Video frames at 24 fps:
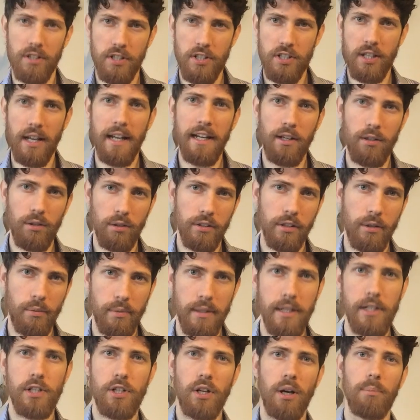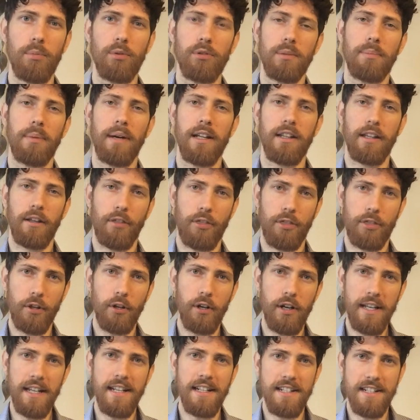recycled and rejumbled by like
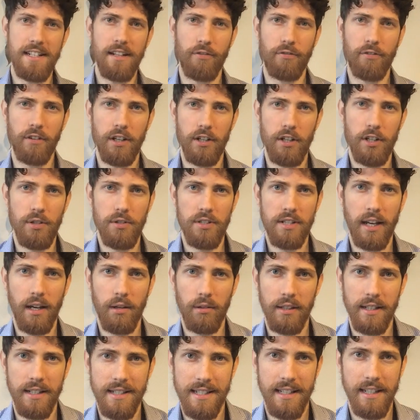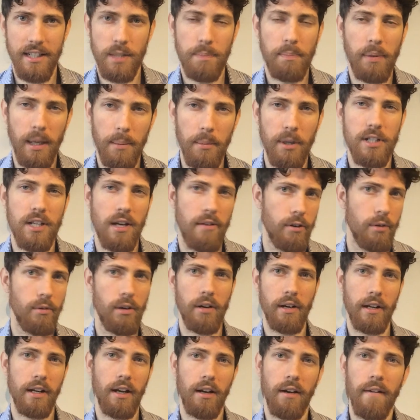30 different news outlets and is pretty much
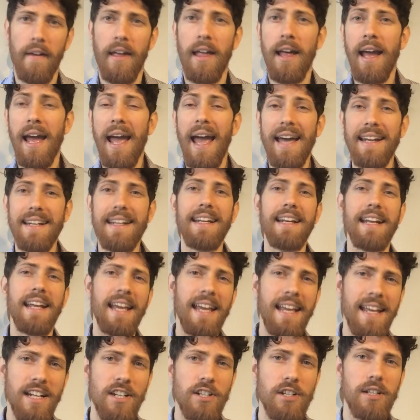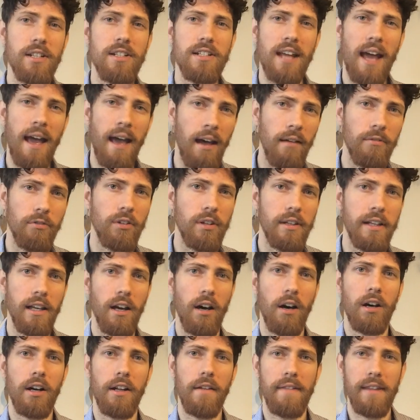everywhere right now. And it hinges
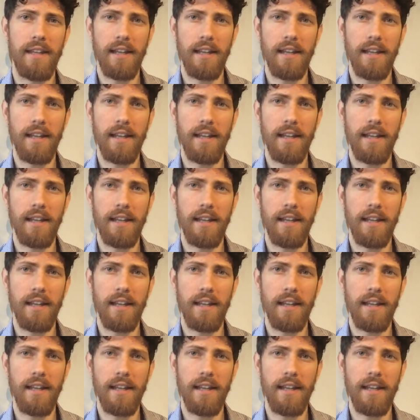heavily on